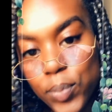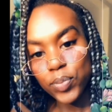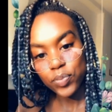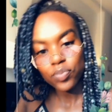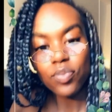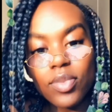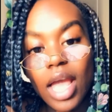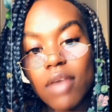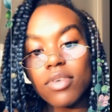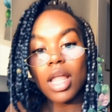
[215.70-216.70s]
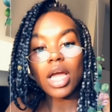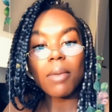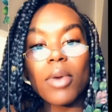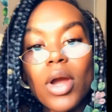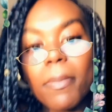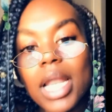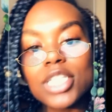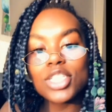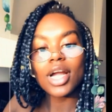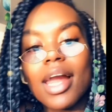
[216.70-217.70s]
on my wrist, I feel like I'm every Bellinger.
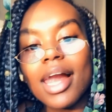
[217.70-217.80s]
